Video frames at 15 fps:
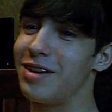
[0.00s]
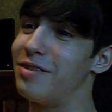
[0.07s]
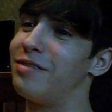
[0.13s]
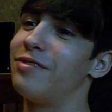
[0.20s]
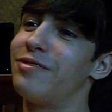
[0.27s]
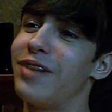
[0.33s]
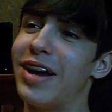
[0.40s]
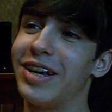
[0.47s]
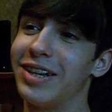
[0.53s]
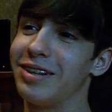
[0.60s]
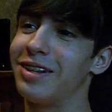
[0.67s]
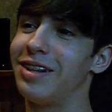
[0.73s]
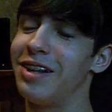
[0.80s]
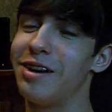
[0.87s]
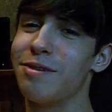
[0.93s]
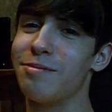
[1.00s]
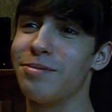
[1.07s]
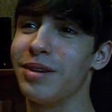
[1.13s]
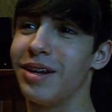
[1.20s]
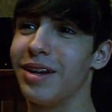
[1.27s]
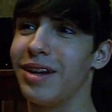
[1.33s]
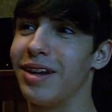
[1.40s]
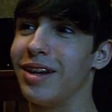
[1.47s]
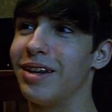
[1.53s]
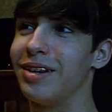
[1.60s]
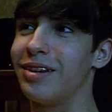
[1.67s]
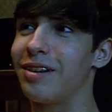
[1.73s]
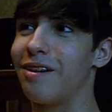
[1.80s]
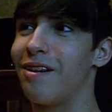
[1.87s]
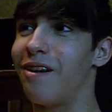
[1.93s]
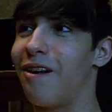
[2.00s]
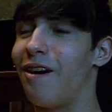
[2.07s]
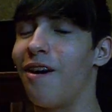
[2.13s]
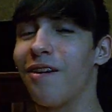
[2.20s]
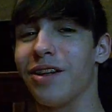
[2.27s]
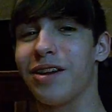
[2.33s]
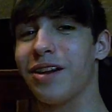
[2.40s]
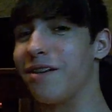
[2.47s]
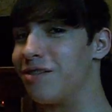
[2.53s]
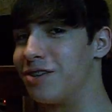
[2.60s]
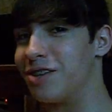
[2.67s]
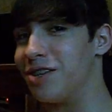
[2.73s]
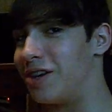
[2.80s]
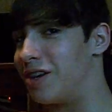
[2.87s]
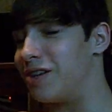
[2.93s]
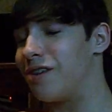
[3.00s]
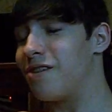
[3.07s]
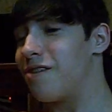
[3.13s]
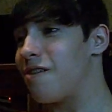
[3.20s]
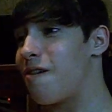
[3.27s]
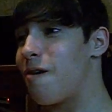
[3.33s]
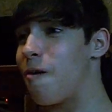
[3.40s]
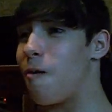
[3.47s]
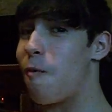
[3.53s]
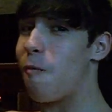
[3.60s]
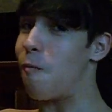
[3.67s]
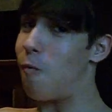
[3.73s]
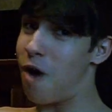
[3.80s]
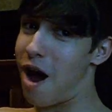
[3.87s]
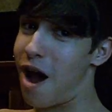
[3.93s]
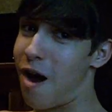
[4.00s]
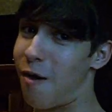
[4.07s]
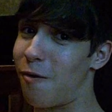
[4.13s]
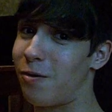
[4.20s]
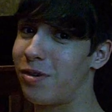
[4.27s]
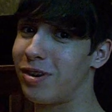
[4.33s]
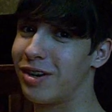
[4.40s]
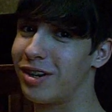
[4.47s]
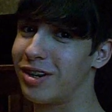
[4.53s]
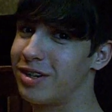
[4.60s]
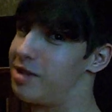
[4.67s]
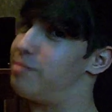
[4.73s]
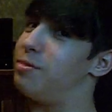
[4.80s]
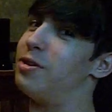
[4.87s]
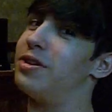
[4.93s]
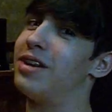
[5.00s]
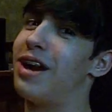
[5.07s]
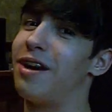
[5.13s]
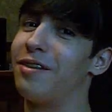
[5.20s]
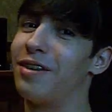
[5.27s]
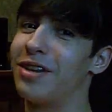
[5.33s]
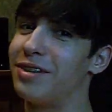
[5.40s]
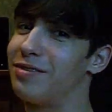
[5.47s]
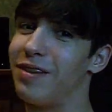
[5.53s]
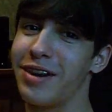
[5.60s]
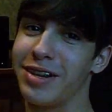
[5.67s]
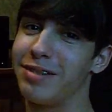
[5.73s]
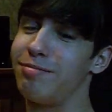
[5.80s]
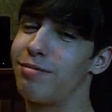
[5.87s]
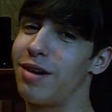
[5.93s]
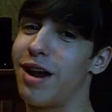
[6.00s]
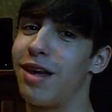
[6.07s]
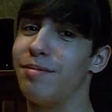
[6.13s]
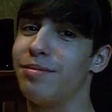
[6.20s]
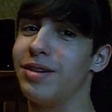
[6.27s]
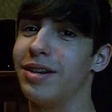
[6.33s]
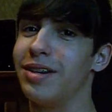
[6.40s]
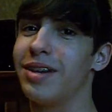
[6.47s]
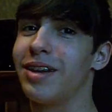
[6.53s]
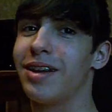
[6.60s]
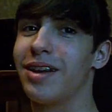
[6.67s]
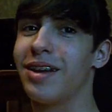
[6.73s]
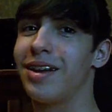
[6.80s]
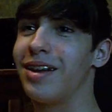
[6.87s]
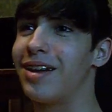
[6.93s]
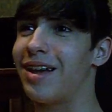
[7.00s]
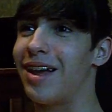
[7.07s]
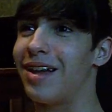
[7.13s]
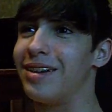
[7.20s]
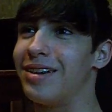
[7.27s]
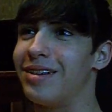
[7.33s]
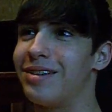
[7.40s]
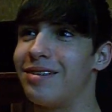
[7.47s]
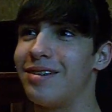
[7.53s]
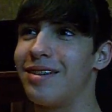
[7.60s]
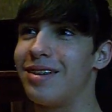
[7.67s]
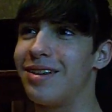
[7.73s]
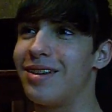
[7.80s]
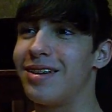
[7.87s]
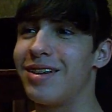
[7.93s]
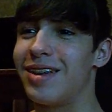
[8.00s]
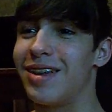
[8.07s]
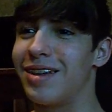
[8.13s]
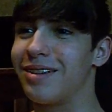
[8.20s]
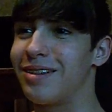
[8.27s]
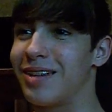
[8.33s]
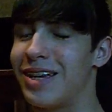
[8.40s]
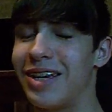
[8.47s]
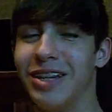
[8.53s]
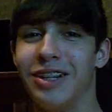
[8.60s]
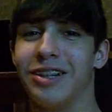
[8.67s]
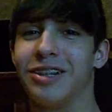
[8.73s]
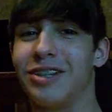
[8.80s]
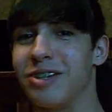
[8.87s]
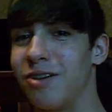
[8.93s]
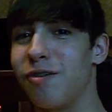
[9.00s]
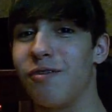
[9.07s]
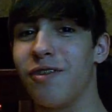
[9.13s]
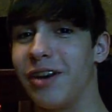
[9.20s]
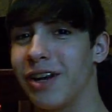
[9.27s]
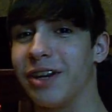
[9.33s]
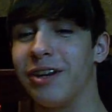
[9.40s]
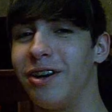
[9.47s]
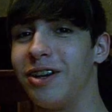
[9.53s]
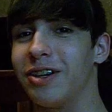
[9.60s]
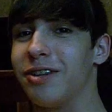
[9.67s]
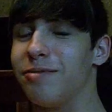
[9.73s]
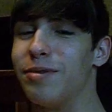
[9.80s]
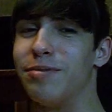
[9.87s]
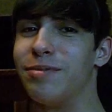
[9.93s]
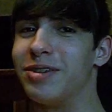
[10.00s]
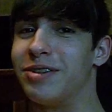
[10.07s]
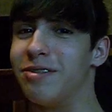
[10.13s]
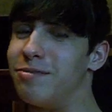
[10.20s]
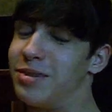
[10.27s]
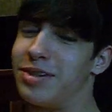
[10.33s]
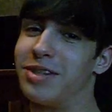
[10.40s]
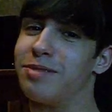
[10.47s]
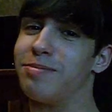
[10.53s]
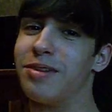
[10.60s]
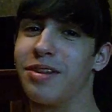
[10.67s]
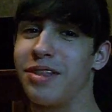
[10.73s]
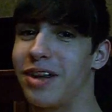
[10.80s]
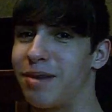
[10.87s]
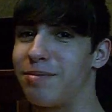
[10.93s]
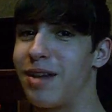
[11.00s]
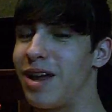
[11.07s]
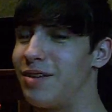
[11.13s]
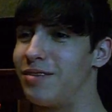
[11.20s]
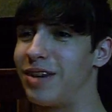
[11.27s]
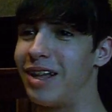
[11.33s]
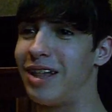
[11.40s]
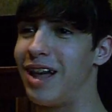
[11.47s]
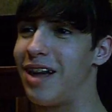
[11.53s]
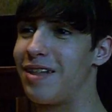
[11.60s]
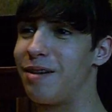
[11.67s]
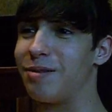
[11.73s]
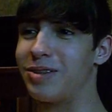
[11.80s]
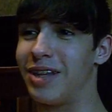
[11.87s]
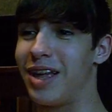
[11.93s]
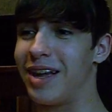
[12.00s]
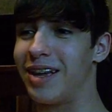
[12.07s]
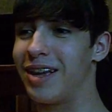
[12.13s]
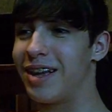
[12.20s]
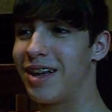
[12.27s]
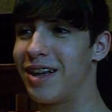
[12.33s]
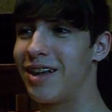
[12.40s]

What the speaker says: In Fight Club and all that other shit, wow. Come on now, it's fucking Brad Pitt. And he looks so fucking awesome in Mr. and Mrs. Smith, like I'm not even gonna lie, that was like